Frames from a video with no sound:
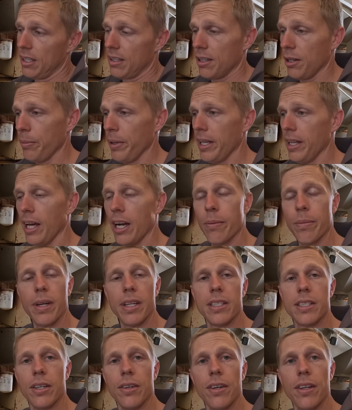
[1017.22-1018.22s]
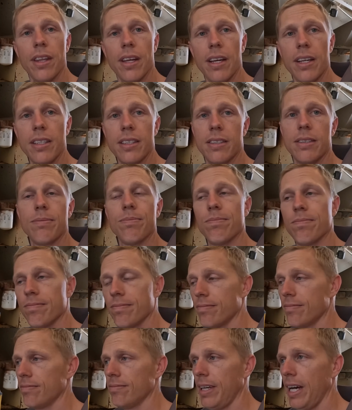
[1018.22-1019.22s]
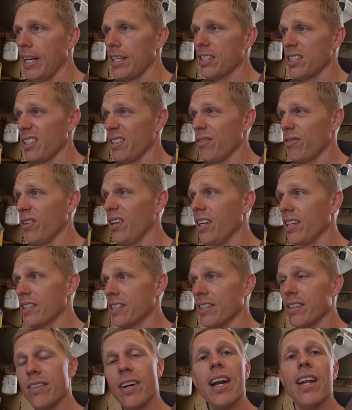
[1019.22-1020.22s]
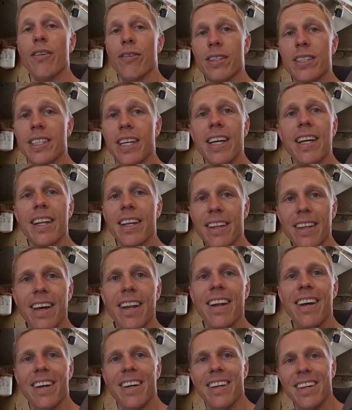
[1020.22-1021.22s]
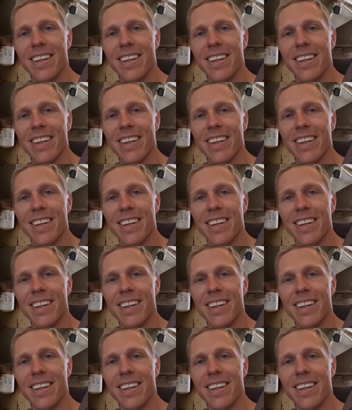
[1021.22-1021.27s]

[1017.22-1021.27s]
I mean, that'll be 2 things actually finished and ready for seeding then.